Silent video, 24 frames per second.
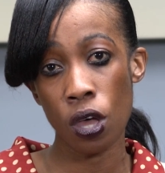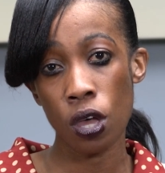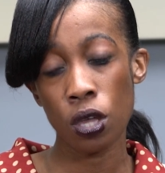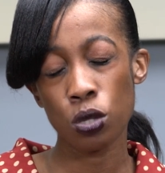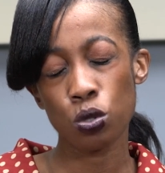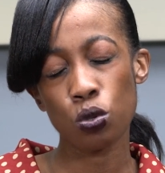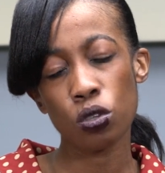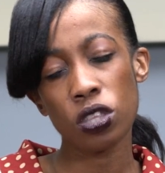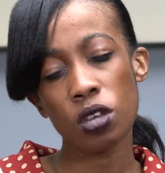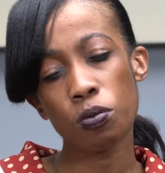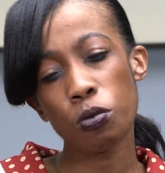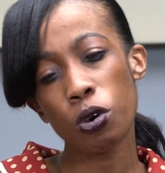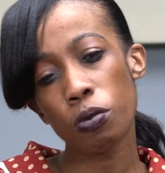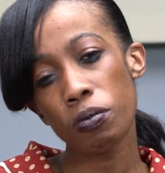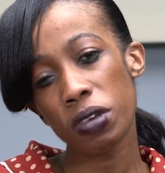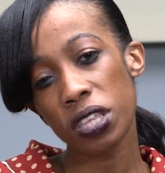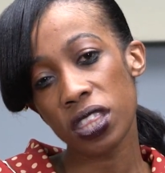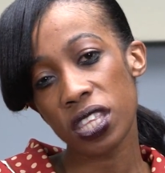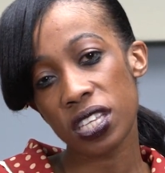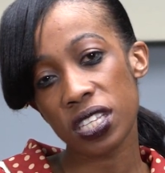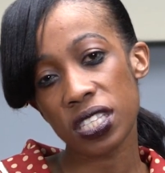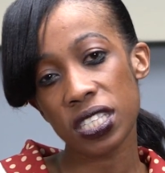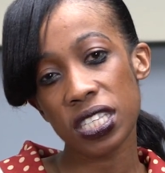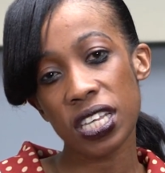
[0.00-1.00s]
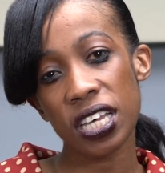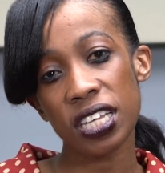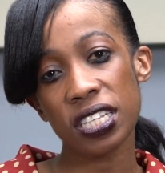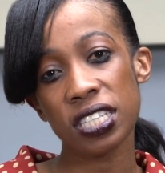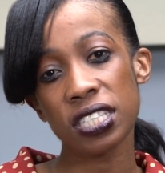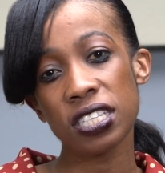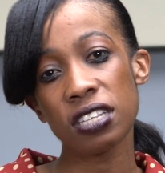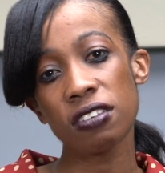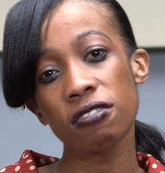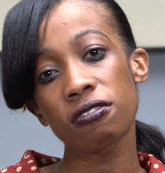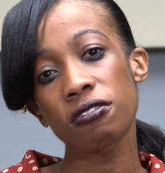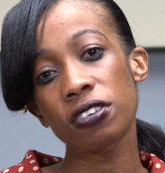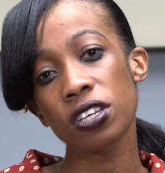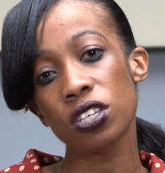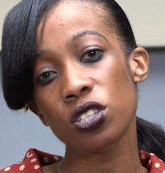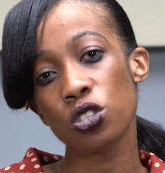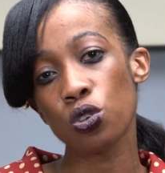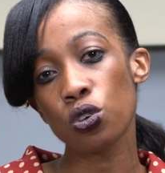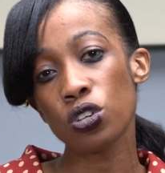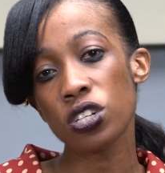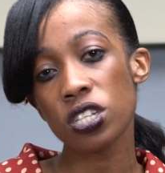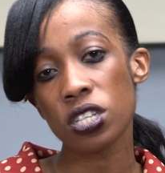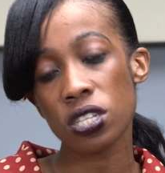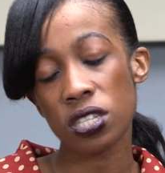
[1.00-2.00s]
So the moment they see a CV is
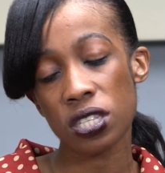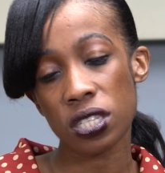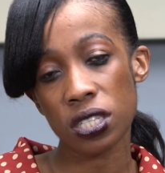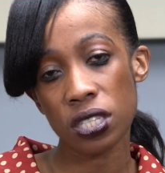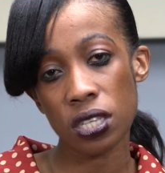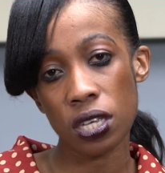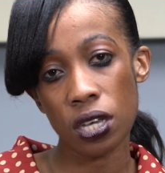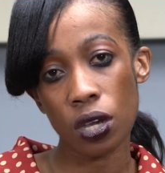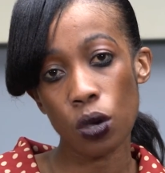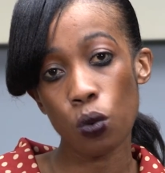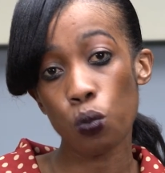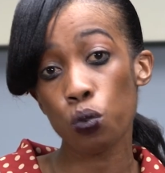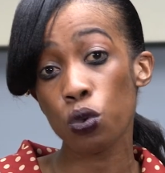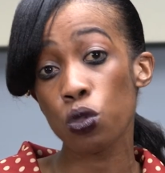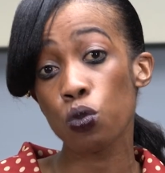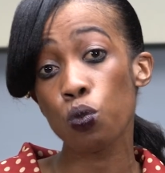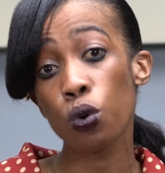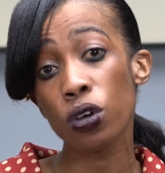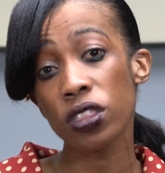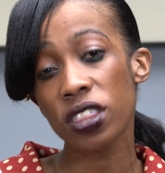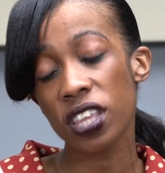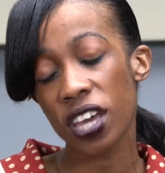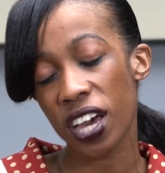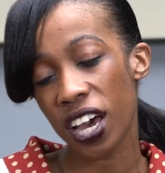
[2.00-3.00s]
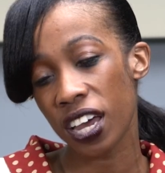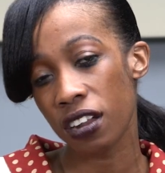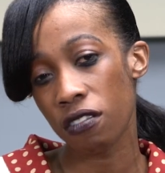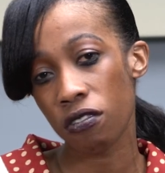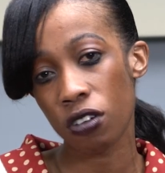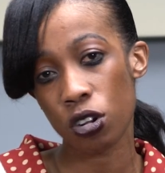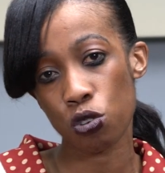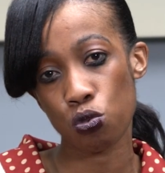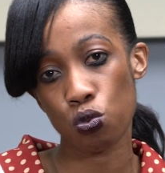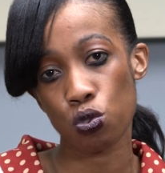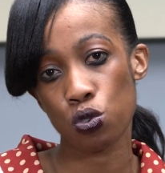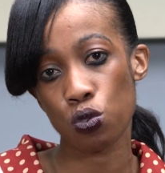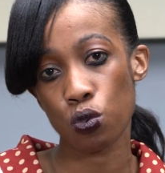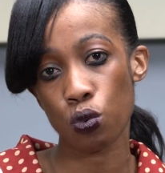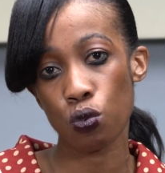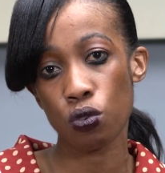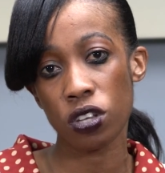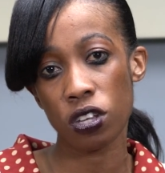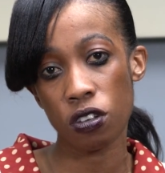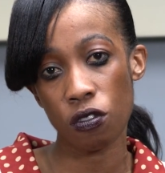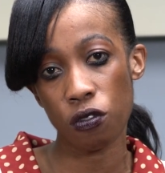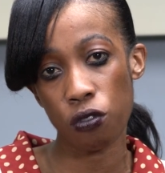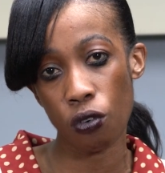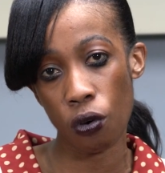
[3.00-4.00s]
not in sync with what the advert was
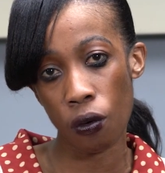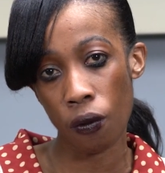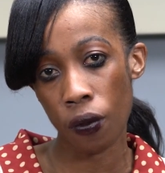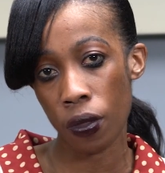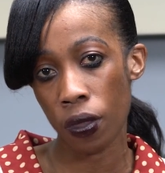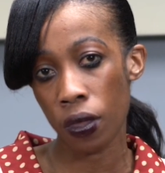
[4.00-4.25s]
looking for,